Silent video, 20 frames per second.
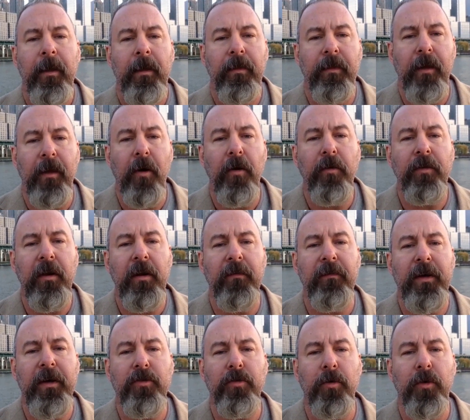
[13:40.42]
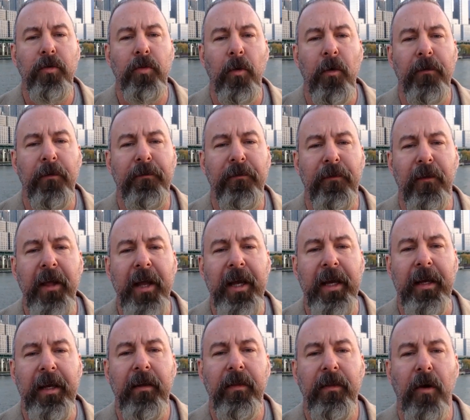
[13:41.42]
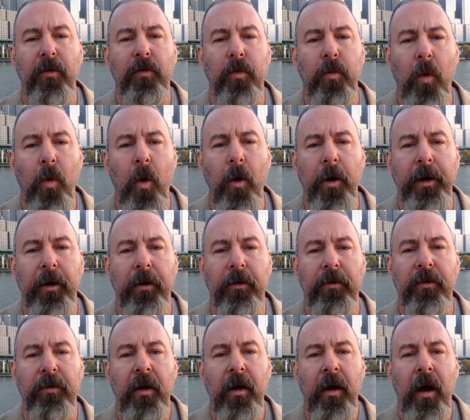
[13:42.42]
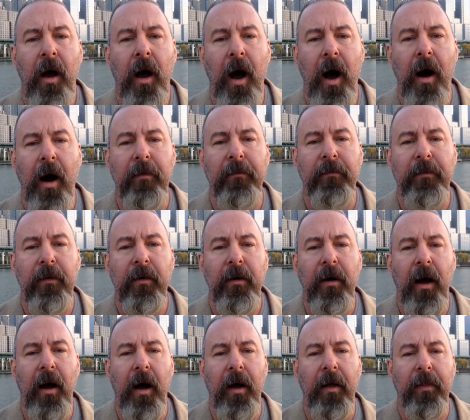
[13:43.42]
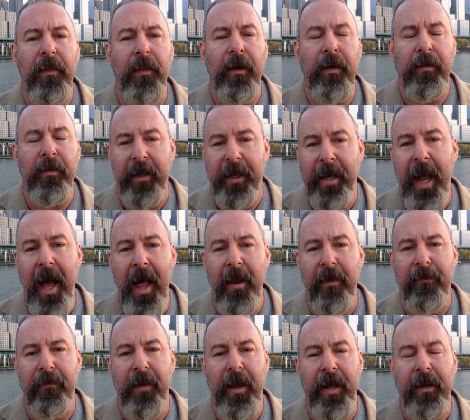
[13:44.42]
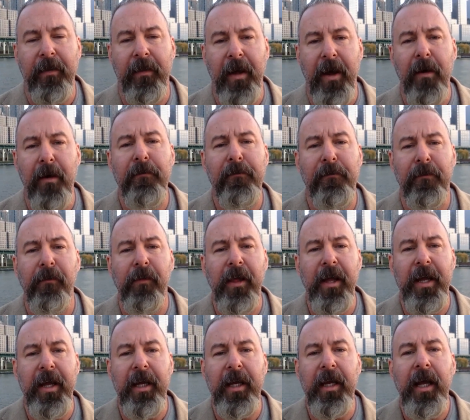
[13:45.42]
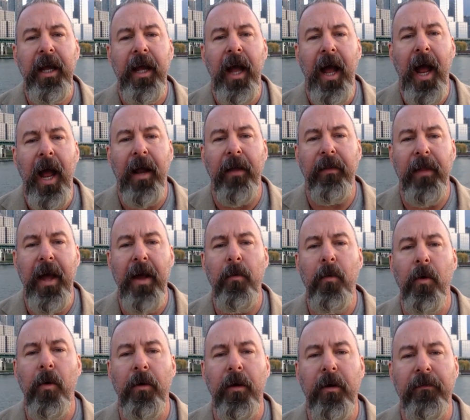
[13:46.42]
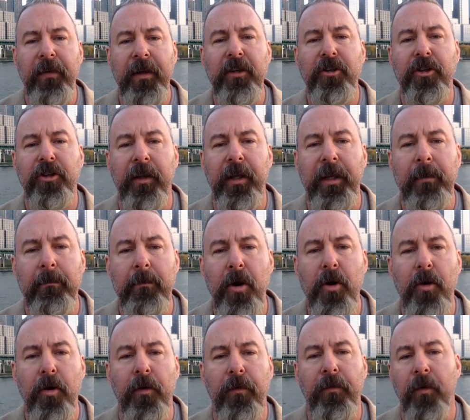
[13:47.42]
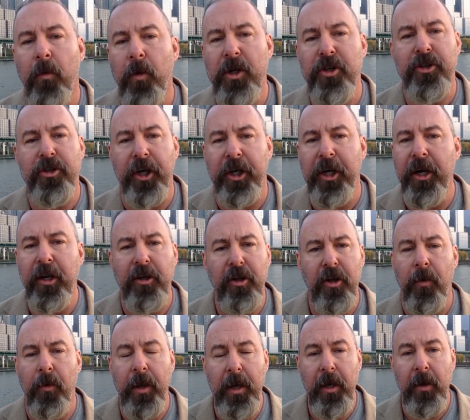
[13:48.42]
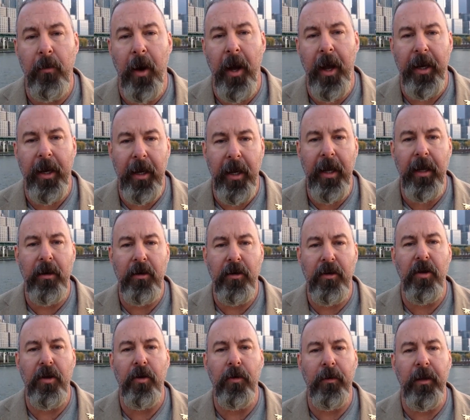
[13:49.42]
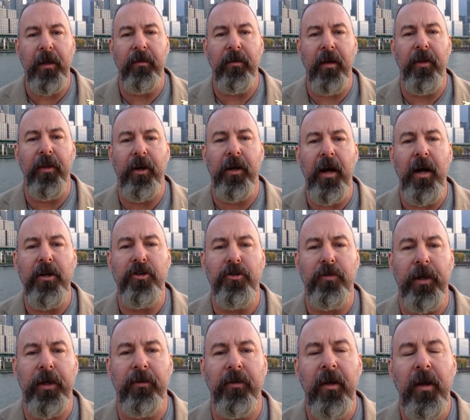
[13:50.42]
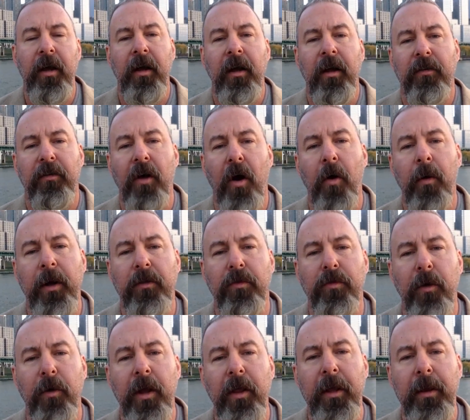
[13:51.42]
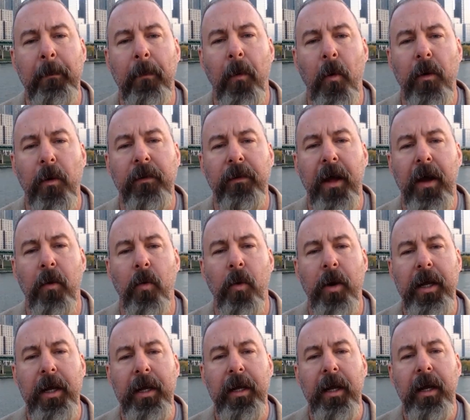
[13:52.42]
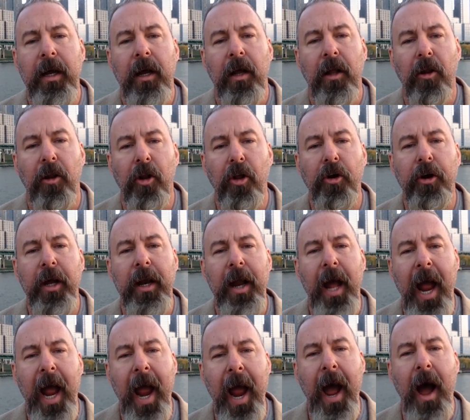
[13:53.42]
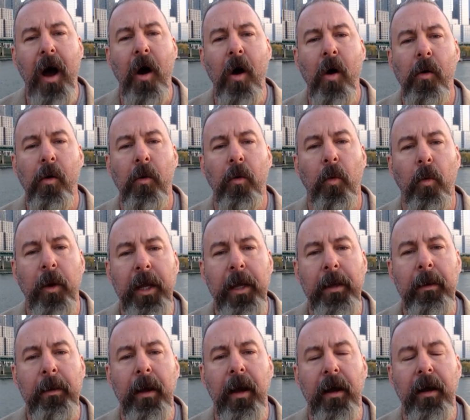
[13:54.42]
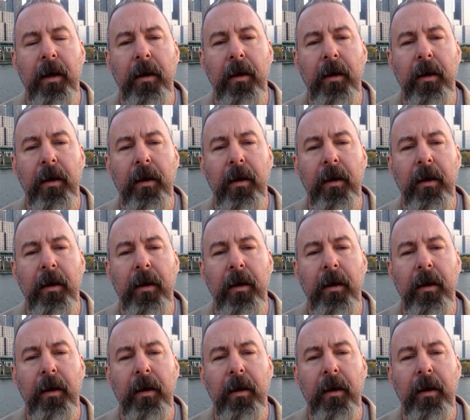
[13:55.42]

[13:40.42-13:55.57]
those individuals will flee, those warriors of the caliphate. They'll flee and they will eventually move, which they're going to do anyway, into these other countries. So it's really important that we look at how we